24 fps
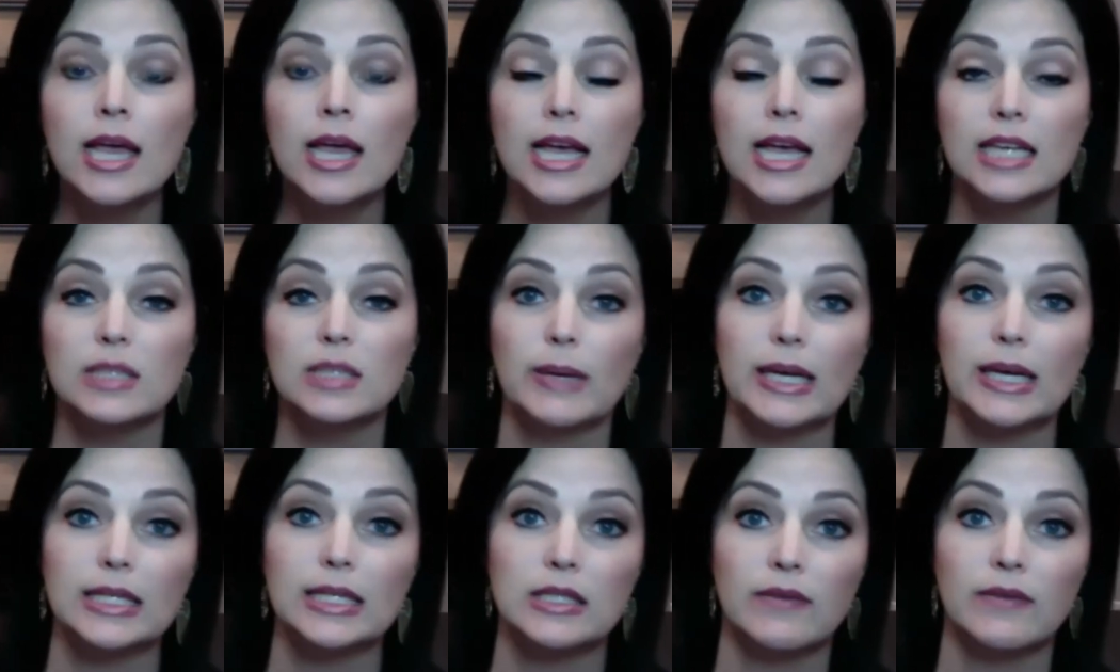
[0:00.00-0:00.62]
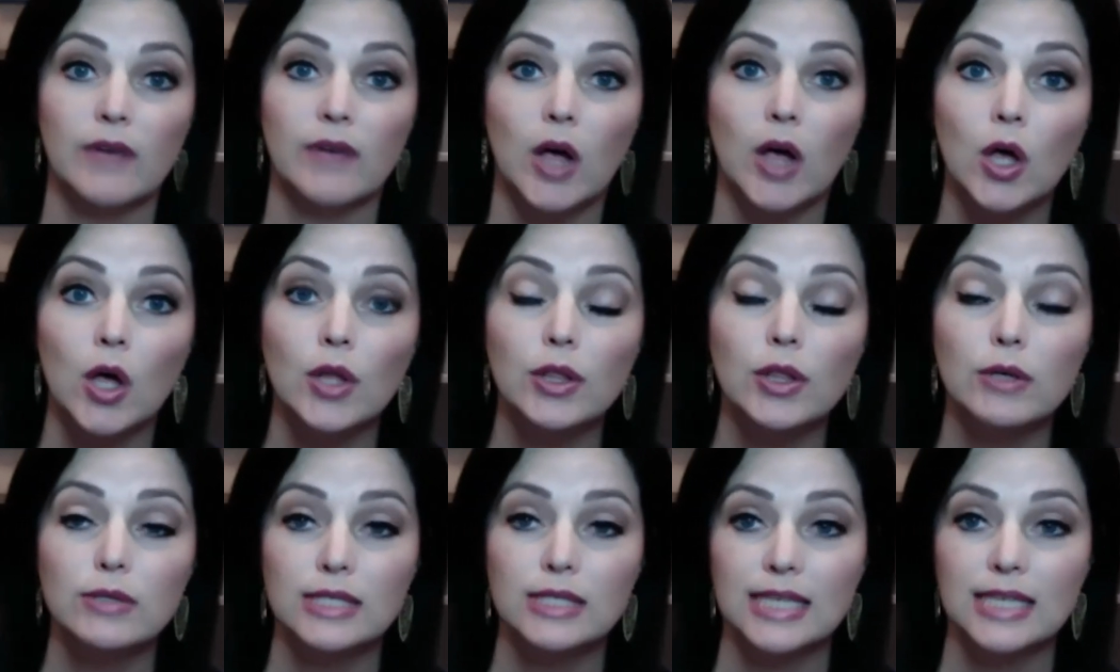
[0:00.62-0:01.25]
is because of all
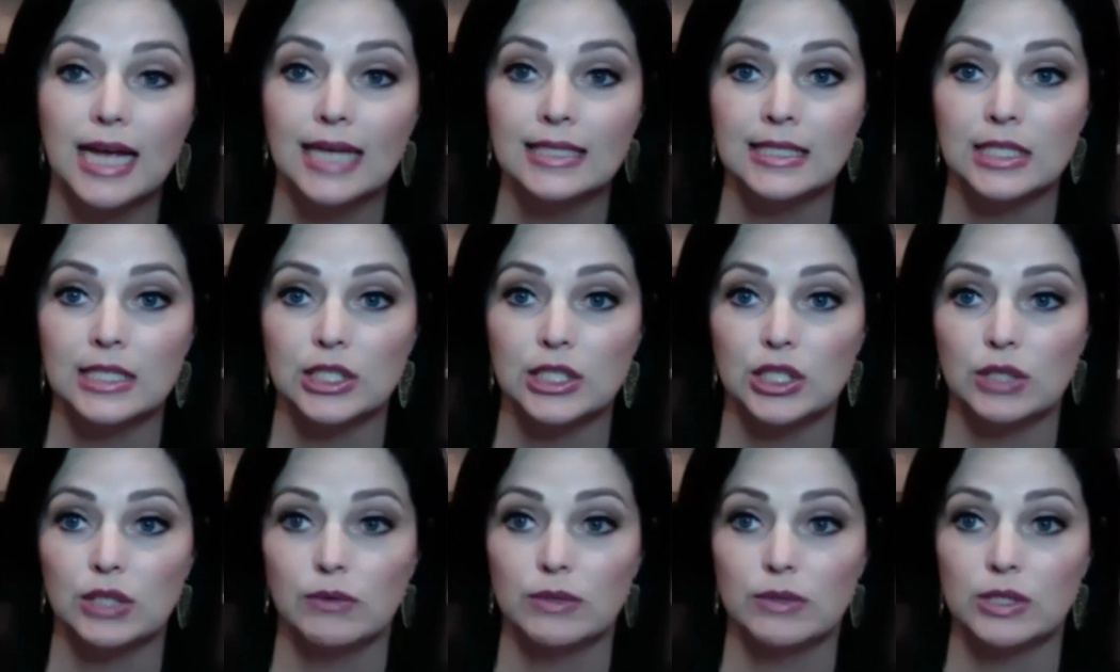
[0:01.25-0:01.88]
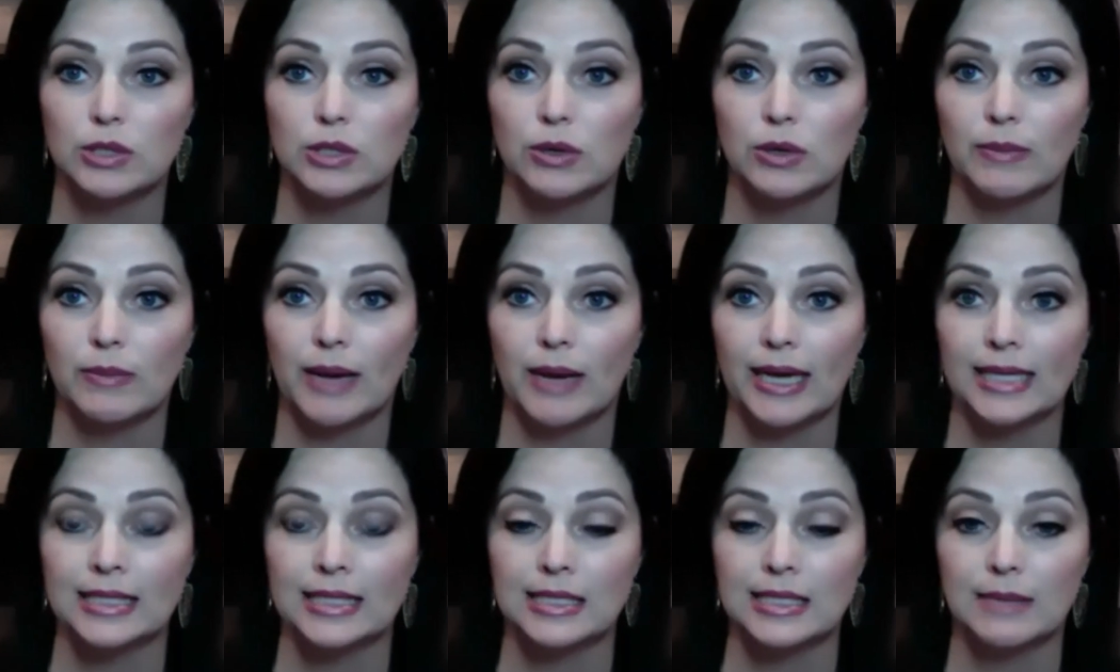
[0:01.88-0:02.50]
those tasks that she was doing
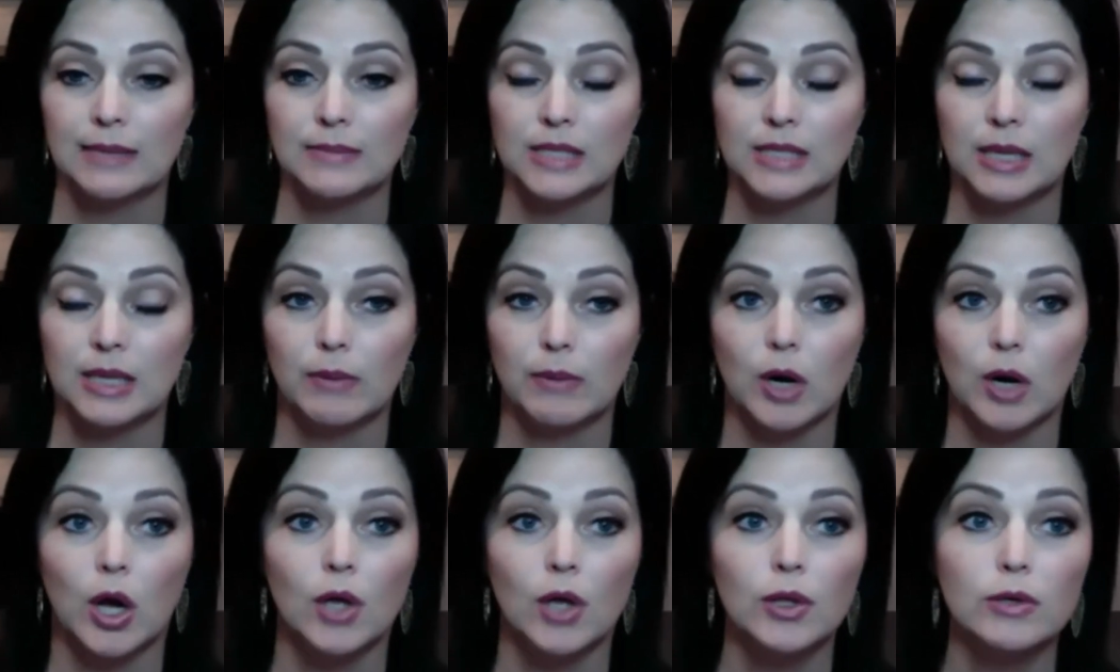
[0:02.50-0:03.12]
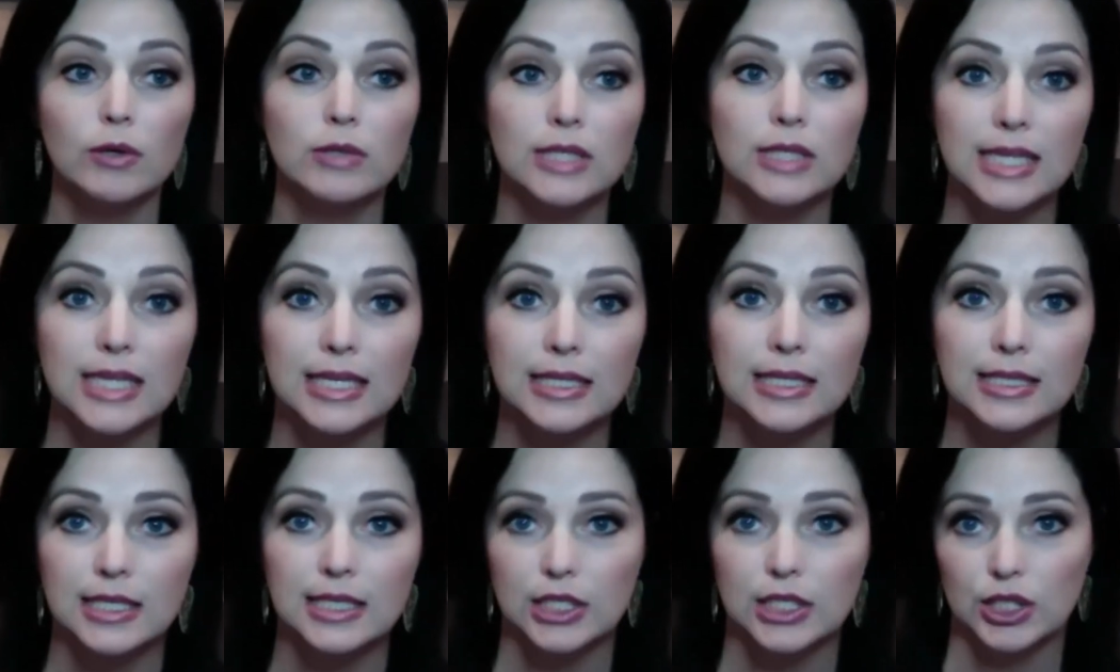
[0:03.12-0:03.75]
back in September, all those
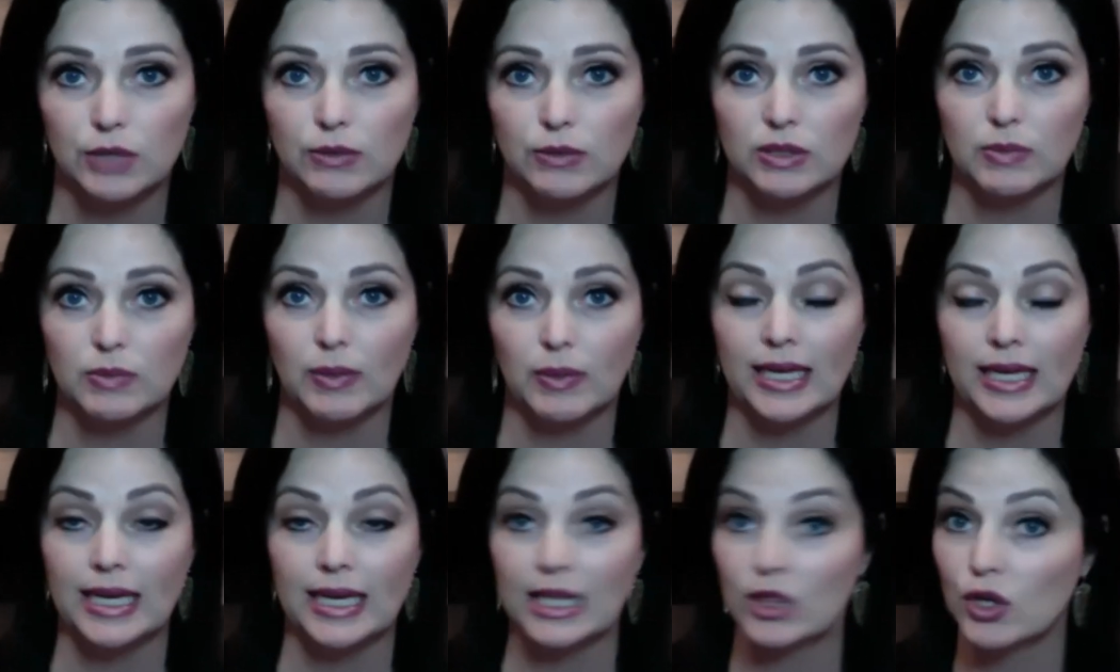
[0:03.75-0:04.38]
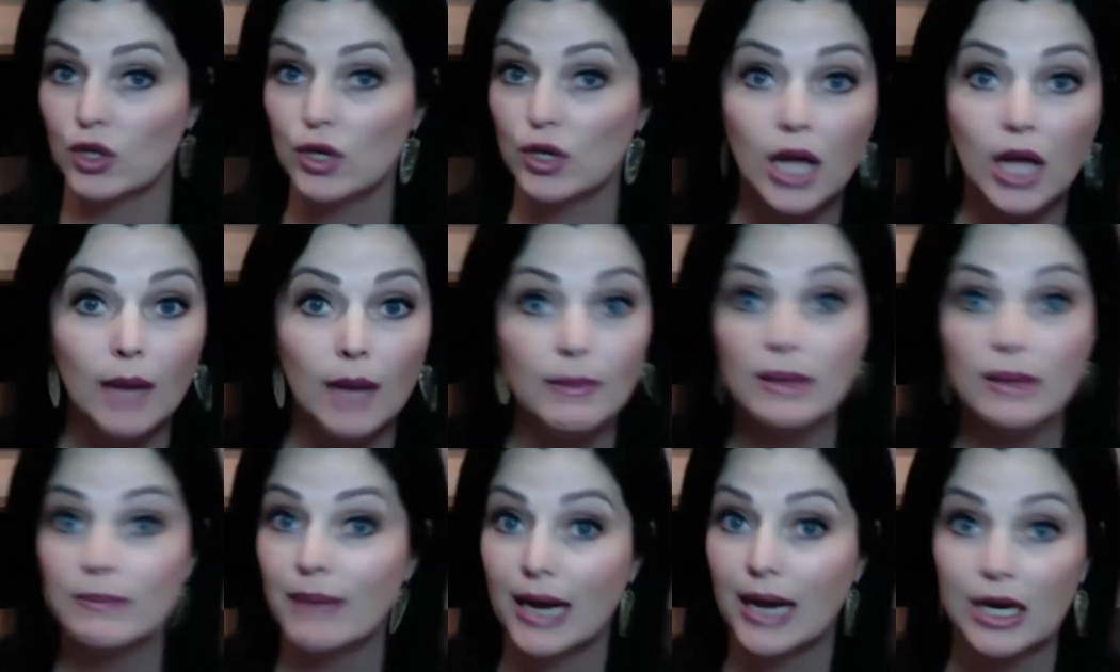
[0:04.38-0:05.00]
seeds that she was planting, they're
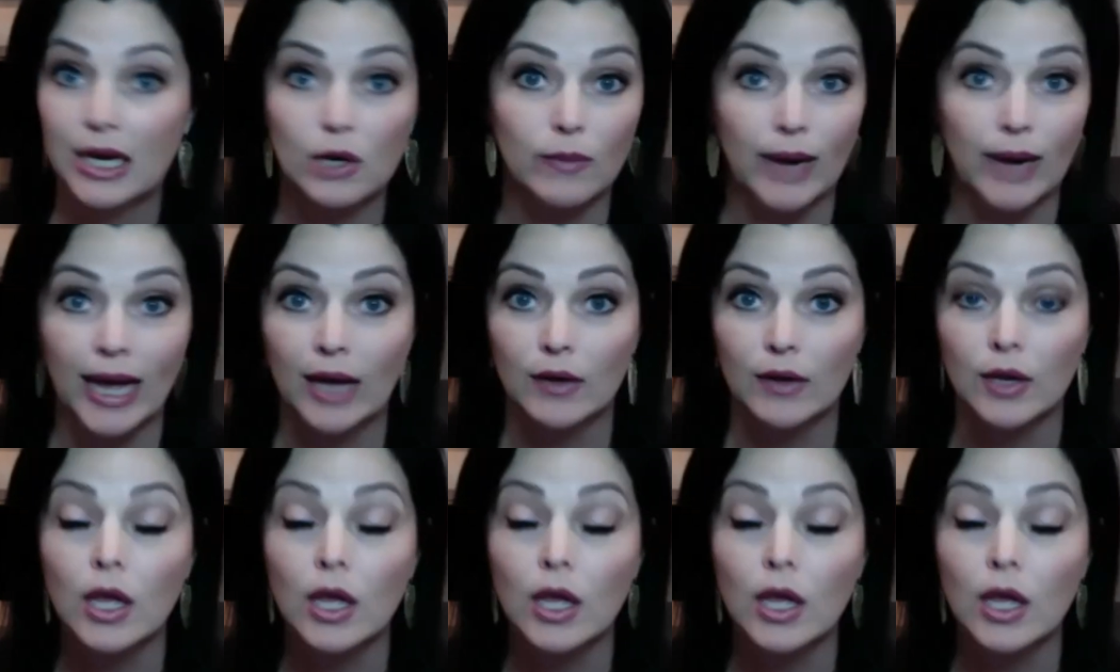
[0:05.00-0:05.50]
coming back around.